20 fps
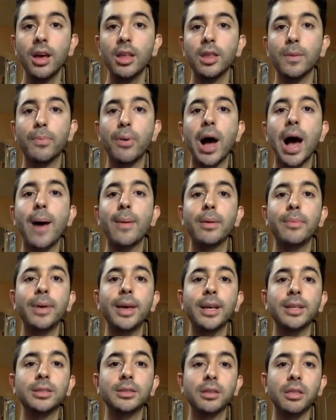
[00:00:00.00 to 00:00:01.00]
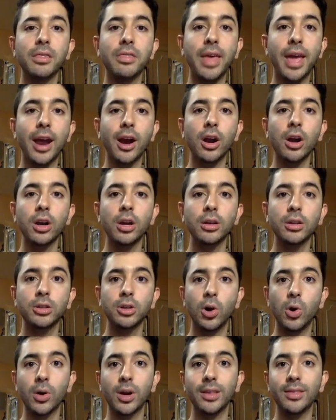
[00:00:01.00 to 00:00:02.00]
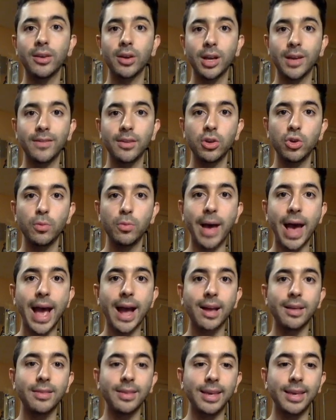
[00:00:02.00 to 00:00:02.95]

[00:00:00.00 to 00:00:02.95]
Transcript: The problem is their token they're giving you back,